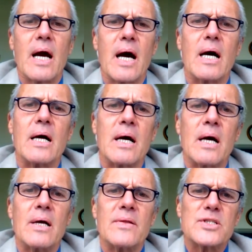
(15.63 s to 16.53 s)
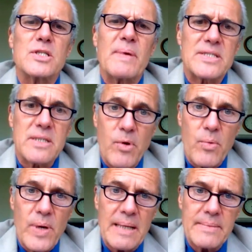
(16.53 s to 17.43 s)
Uh, this is my summer
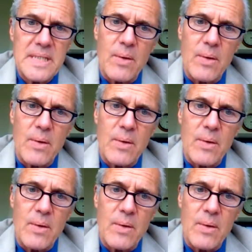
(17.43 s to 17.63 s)
rant.